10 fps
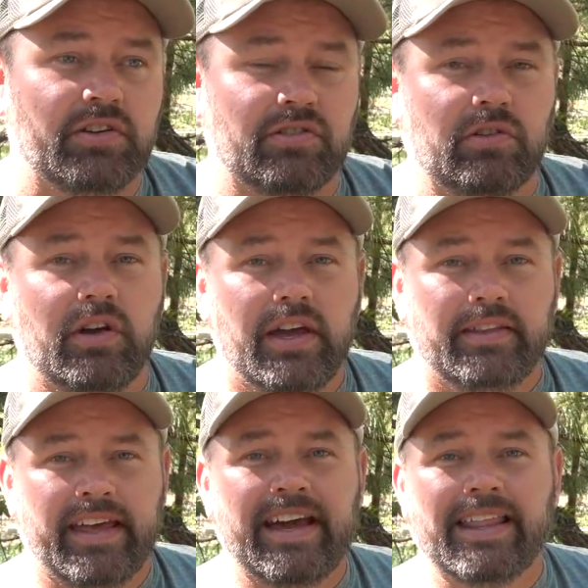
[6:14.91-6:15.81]
So
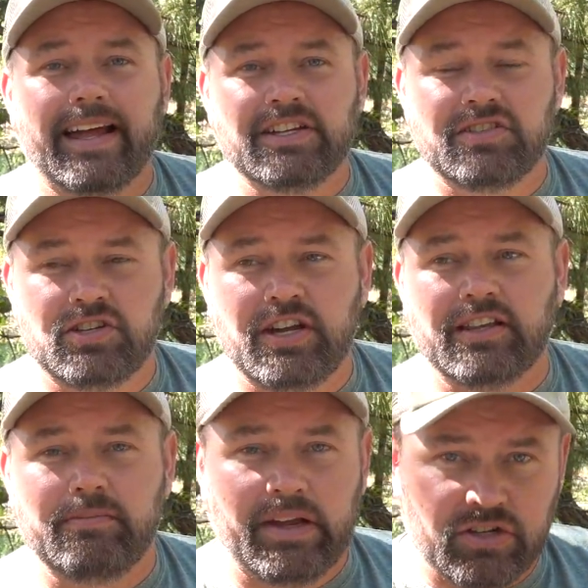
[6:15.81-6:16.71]
they kind of like just to
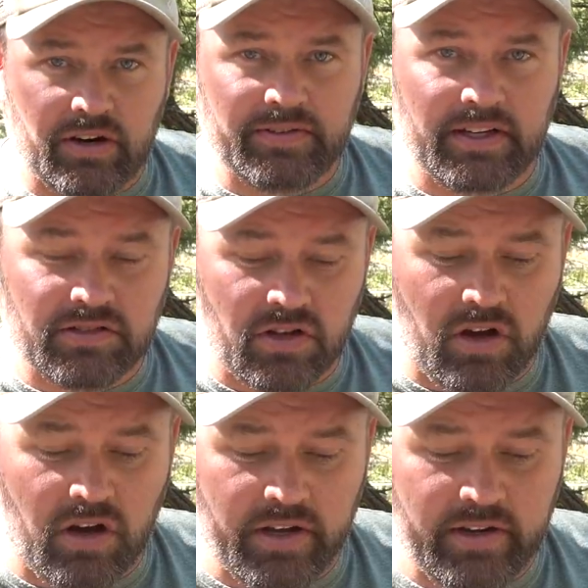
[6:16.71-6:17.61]
check to make sure everything's
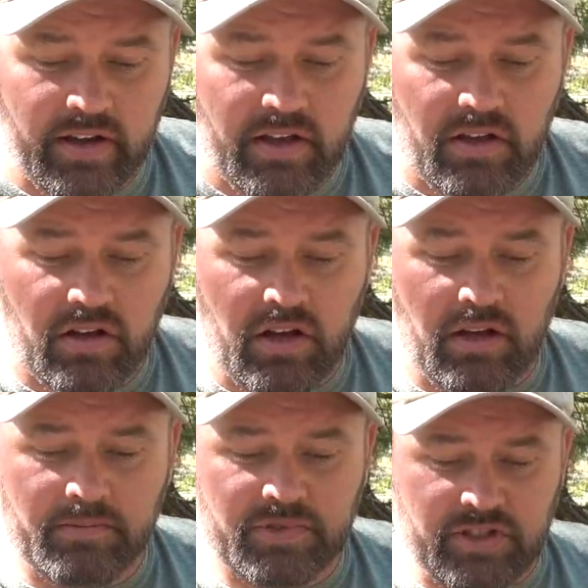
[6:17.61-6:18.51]
on
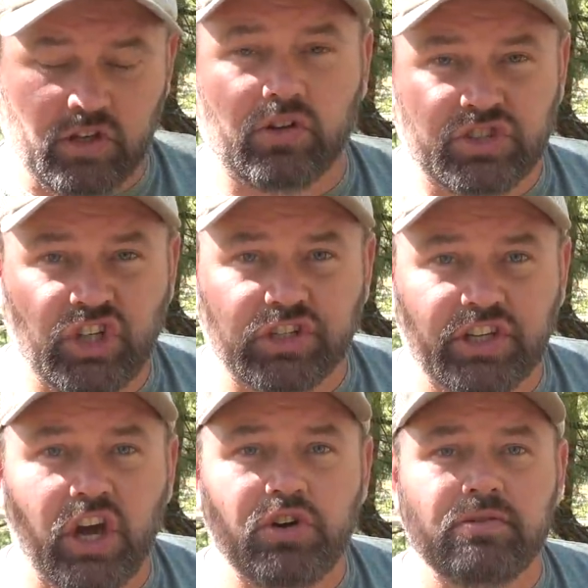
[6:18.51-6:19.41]
um, still still to
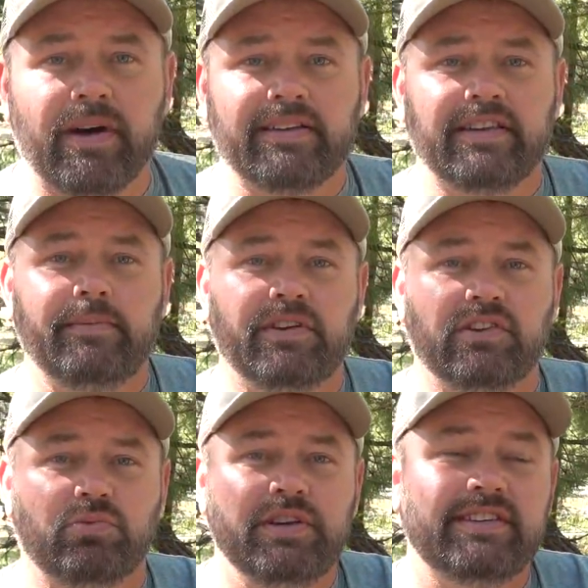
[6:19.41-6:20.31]
go you might say
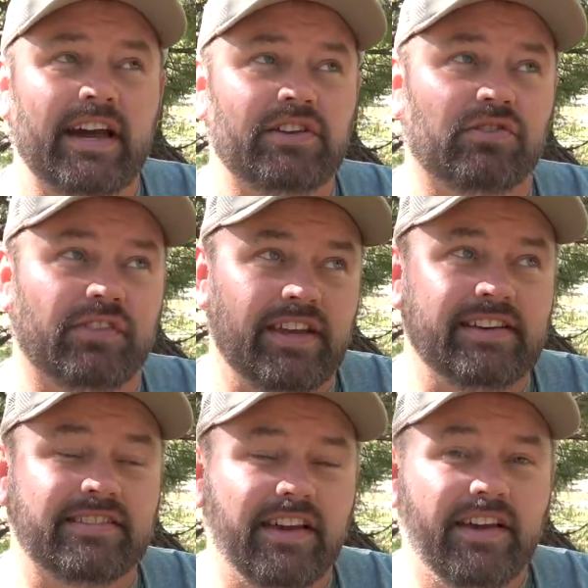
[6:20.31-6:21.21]
because we scheduled
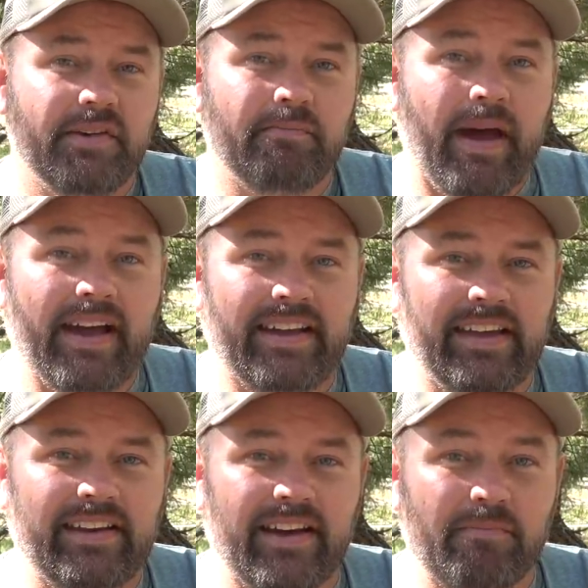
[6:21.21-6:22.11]
this back
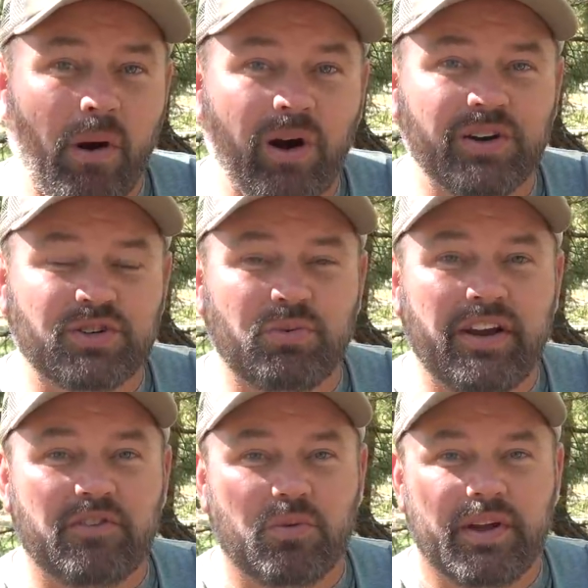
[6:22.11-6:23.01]
in uh, March
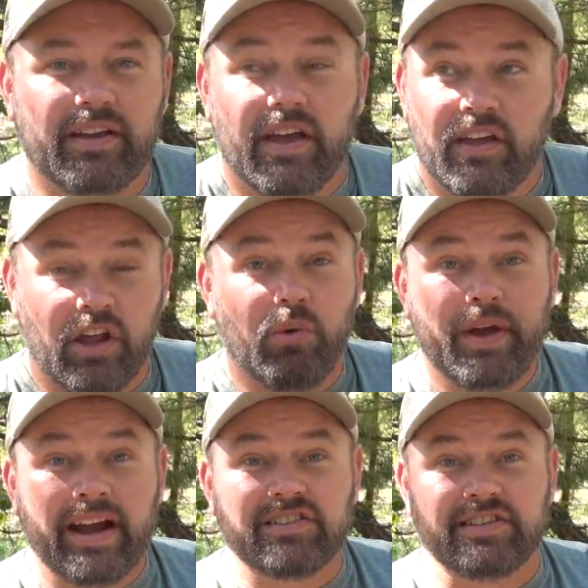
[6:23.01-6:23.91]
whenever we no
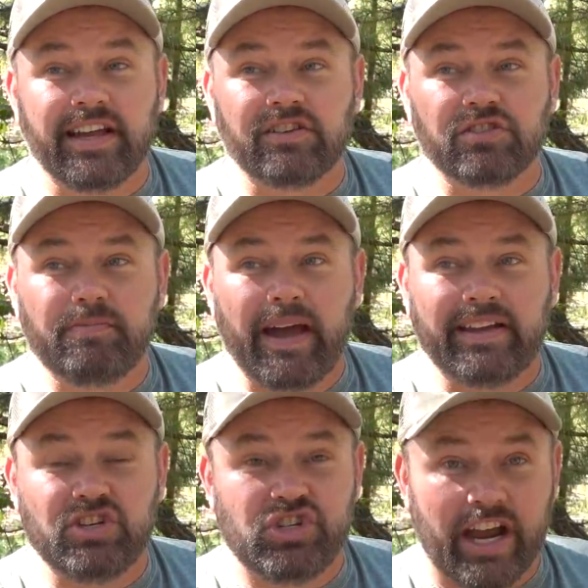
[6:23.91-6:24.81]
we actually scheduled this
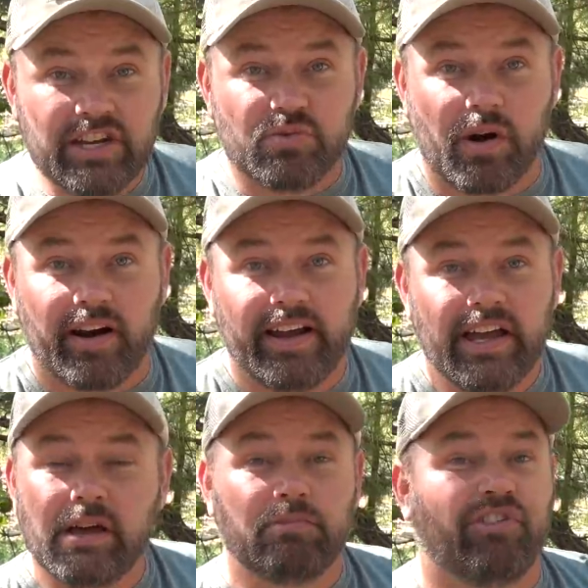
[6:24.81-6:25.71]
back in January
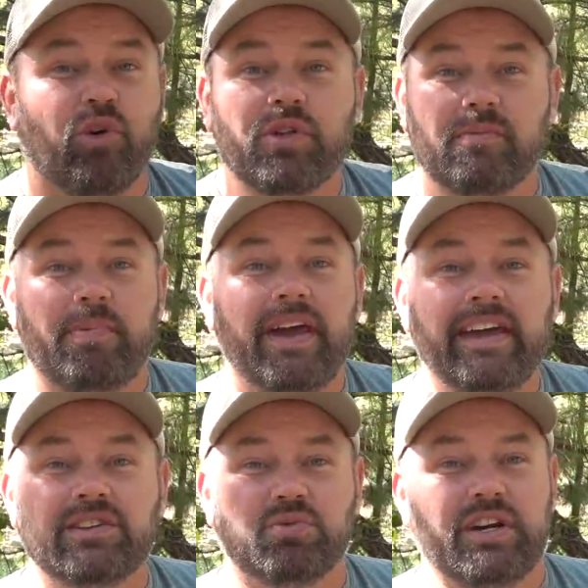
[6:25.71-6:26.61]
before the
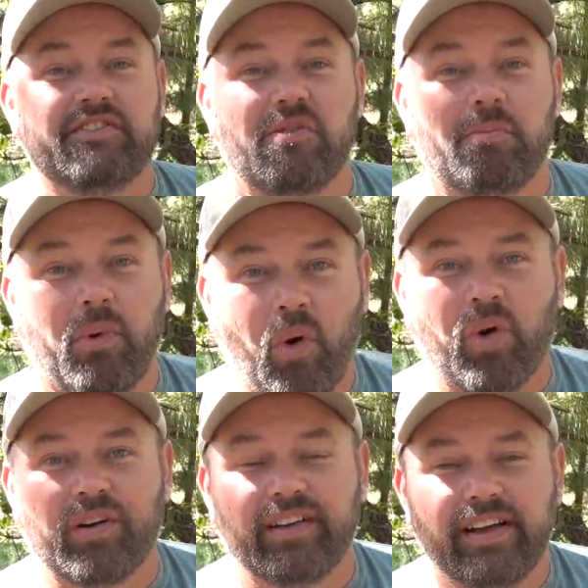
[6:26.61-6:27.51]
pigs were even
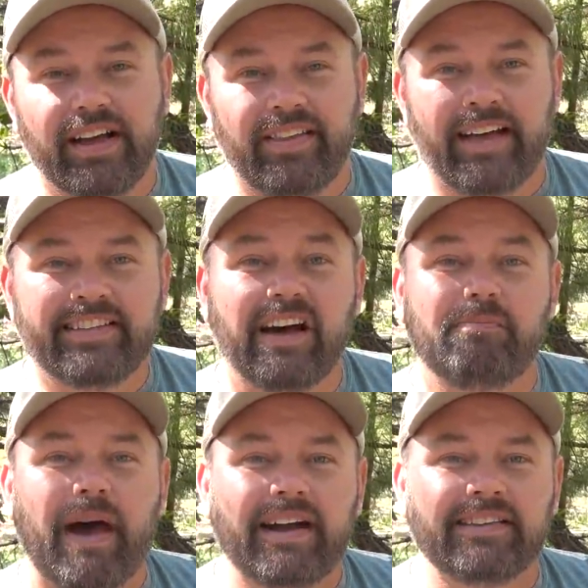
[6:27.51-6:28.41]
born that's how
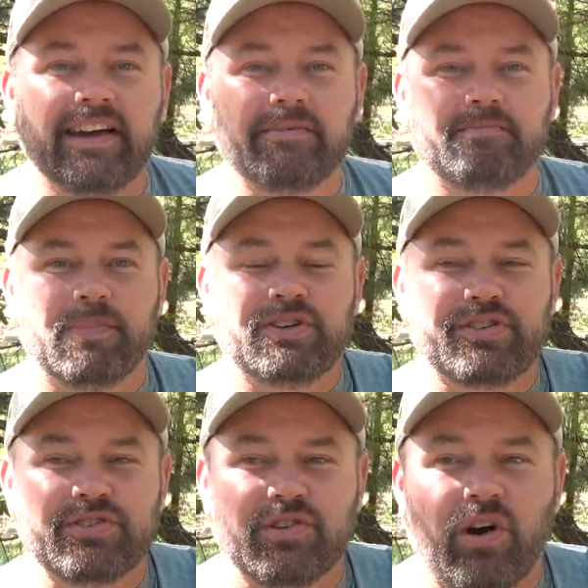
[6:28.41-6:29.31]
backed up
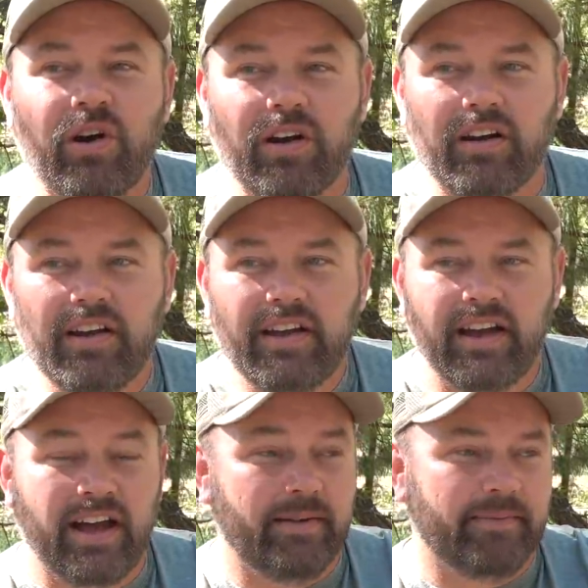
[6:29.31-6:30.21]
butchers are
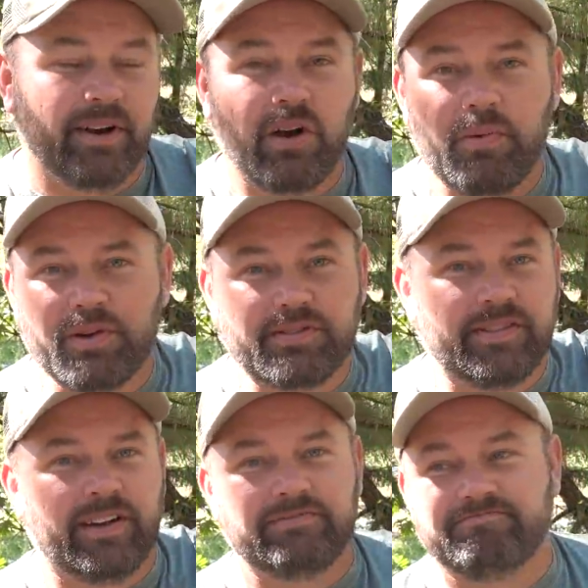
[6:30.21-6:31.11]
um, they're
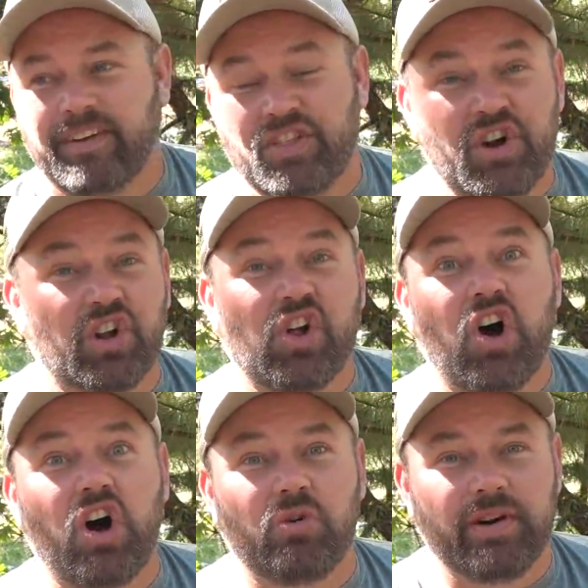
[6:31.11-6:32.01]
almost they're they're a
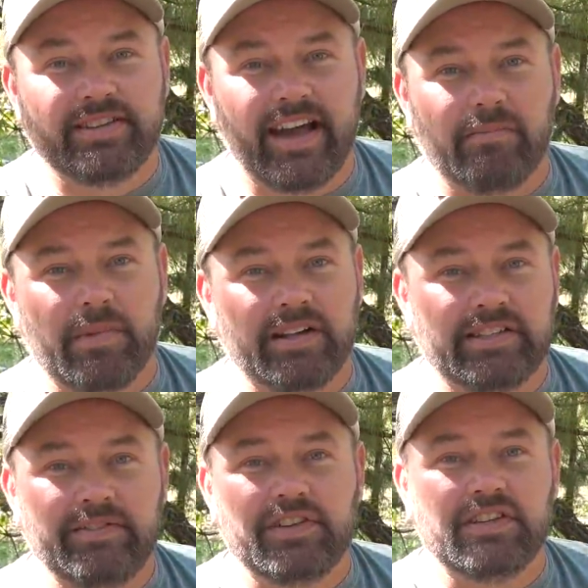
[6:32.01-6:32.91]
long ways out
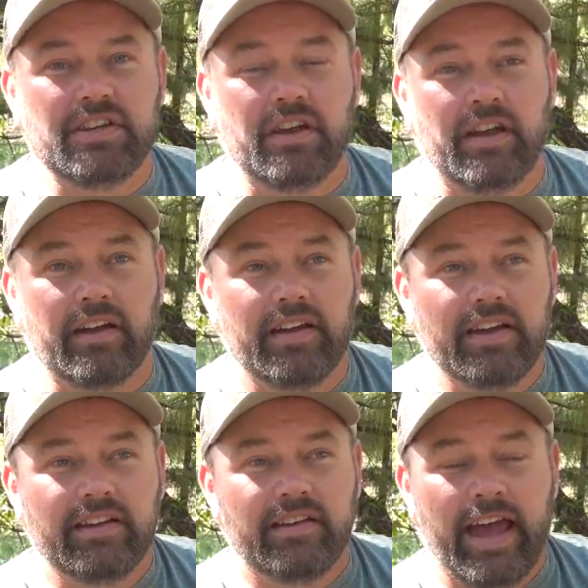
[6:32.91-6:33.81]
months even uh,
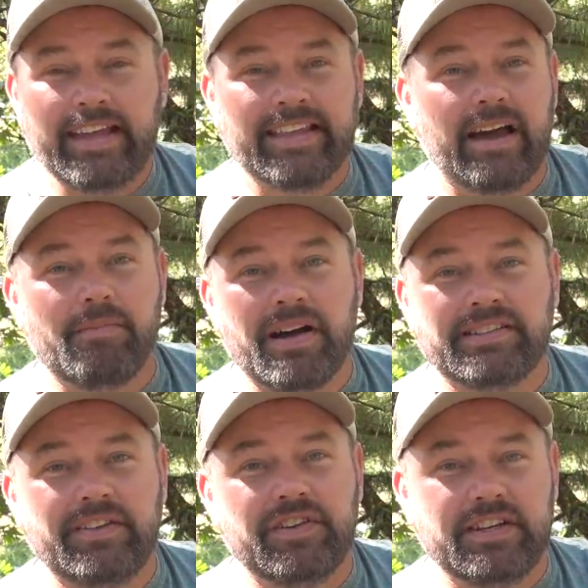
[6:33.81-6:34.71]
eight nine
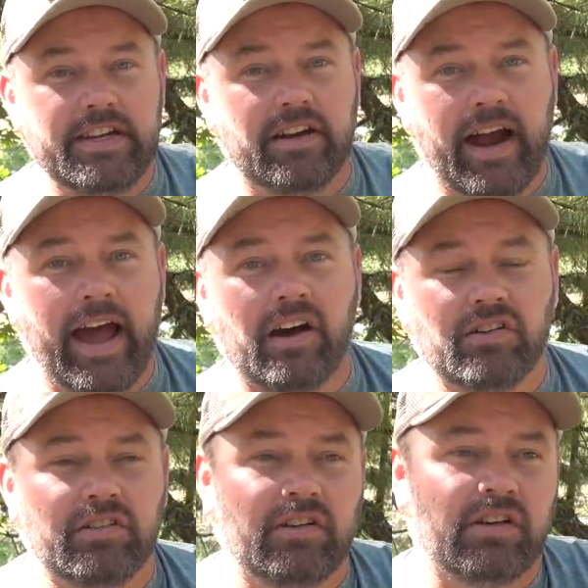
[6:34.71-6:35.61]
months even a year
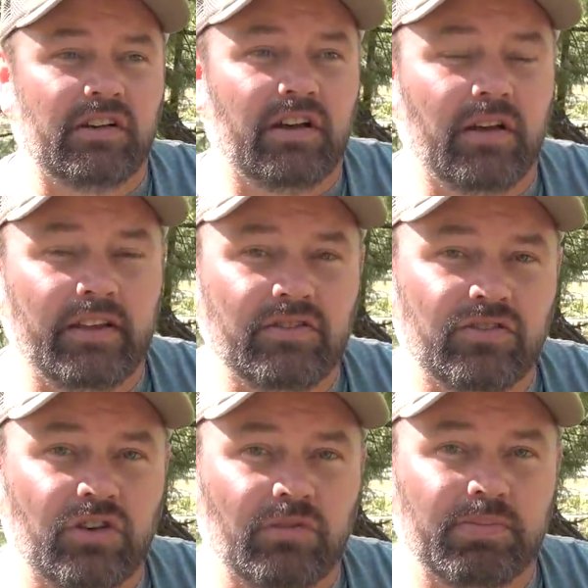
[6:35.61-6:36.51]
out on uh, in
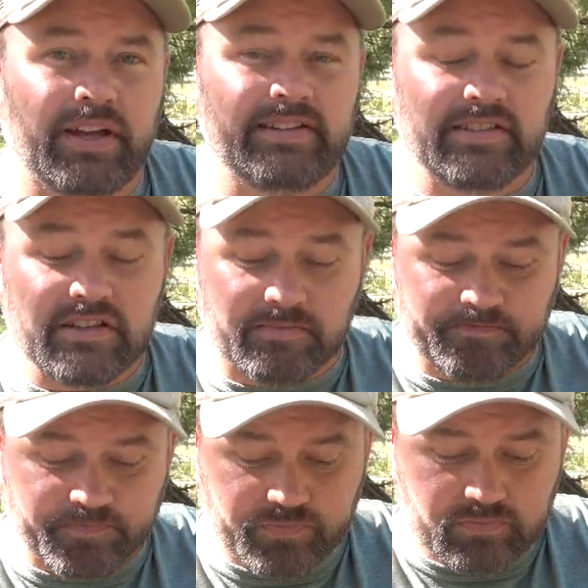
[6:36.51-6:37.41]
certain places
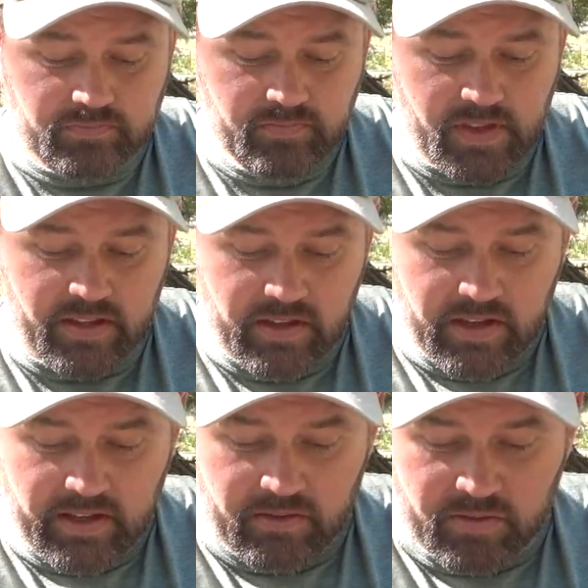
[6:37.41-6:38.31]

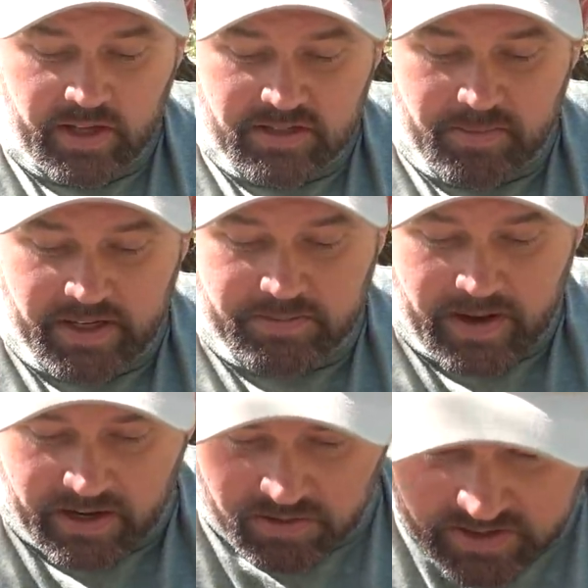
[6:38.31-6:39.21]
that's a big spider